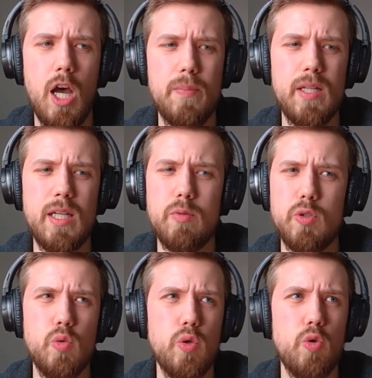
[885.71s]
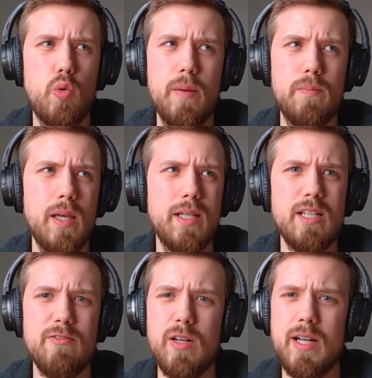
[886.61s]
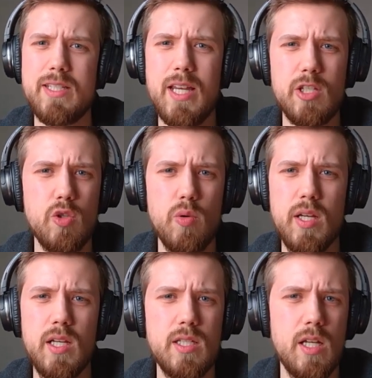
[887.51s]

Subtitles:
being able to equip like different accessories